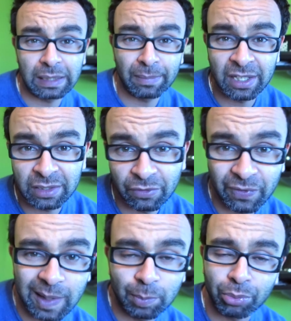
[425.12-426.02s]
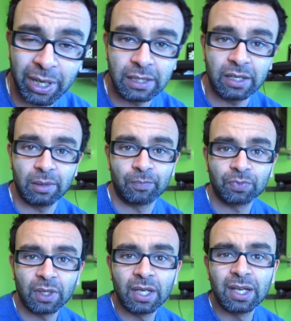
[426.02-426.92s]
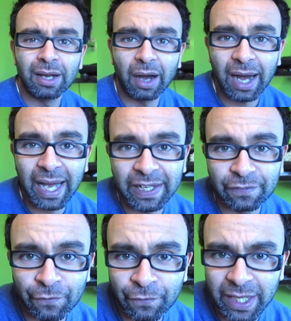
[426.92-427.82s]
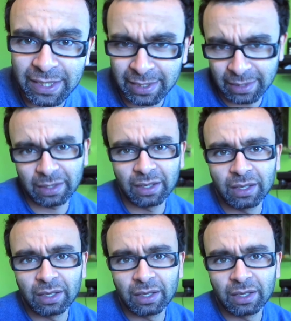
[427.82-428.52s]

adamantium, vibranium, Iron Fist,